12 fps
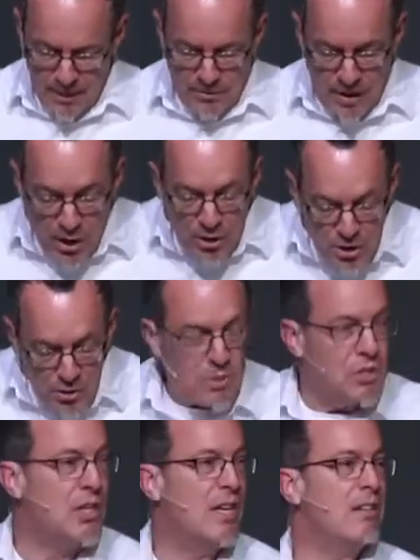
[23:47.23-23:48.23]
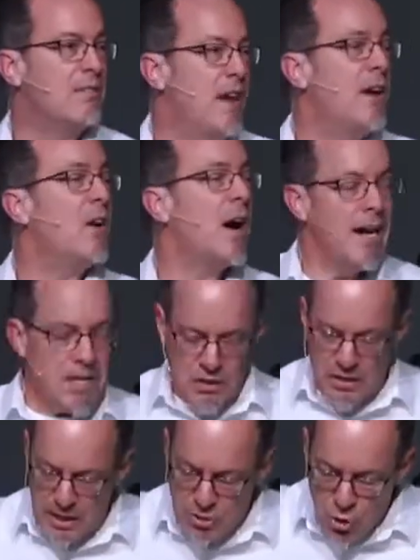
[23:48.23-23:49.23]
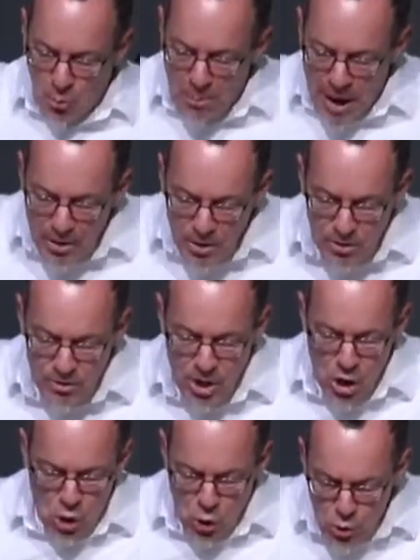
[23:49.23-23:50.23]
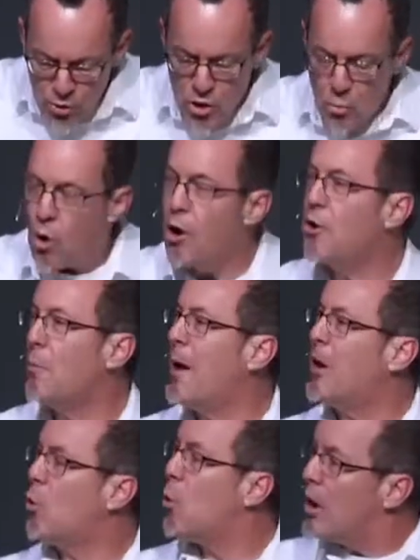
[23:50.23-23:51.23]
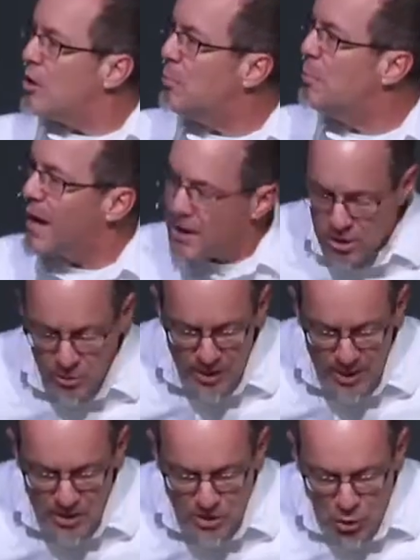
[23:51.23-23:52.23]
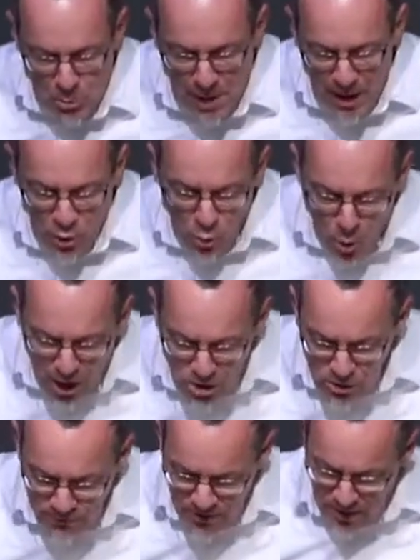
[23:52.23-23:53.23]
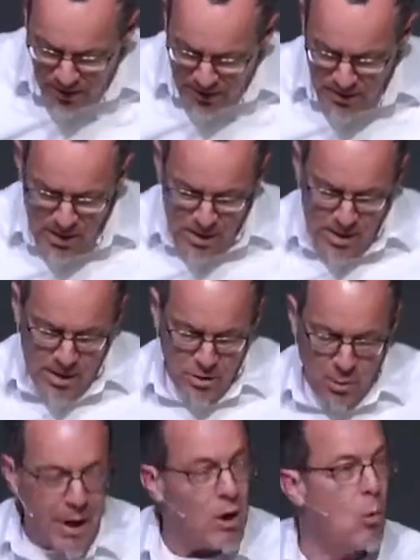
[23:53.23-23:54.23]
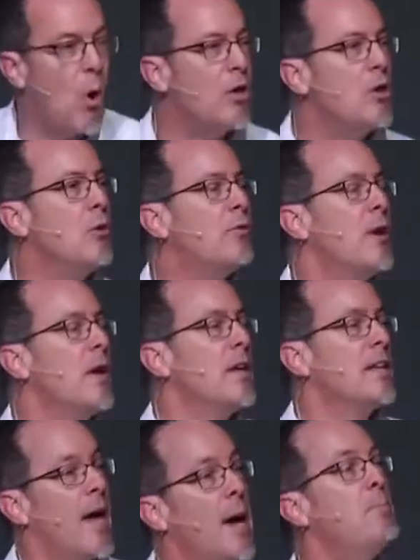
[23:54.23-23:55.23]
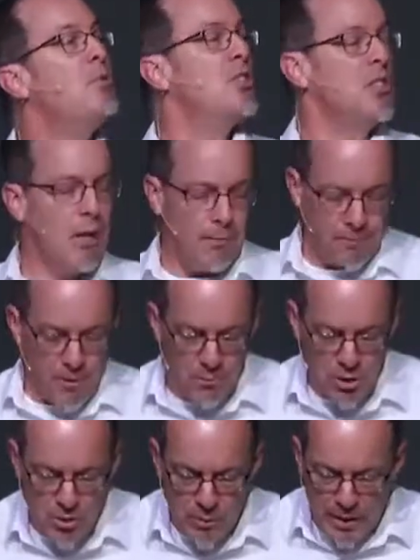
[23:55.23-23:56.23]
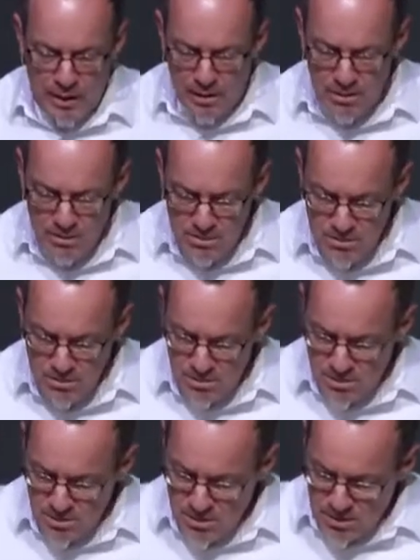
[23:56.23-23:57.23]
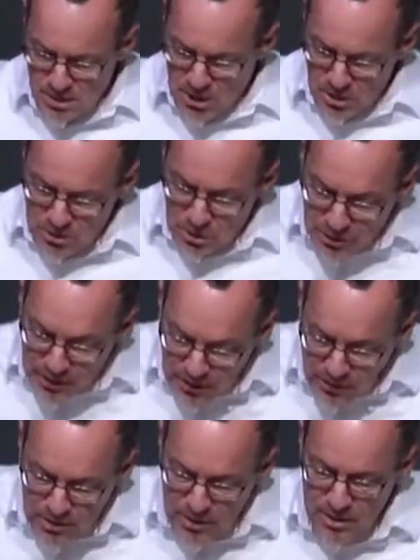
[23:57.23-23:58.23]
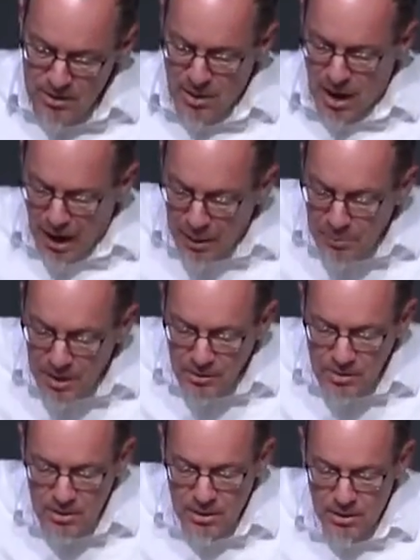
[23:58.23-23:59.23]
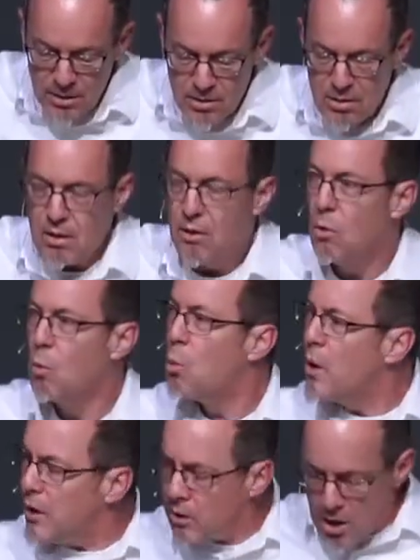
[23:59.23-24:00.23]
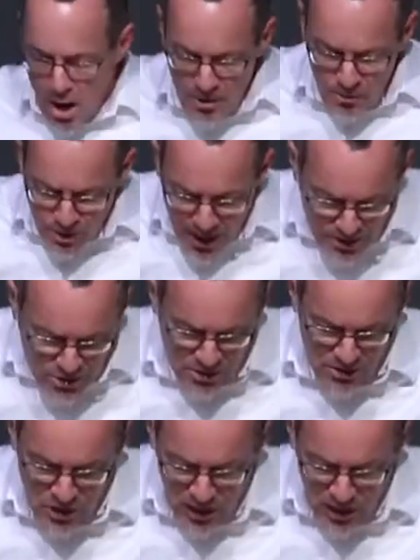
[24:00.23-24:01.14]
There you sit, there I sit, no matter who you are, no matter what your pedigree is, no matter what you've done, no matter what you've kept yourself from doing, you're guilty, I'm guilty, we're unrighteous,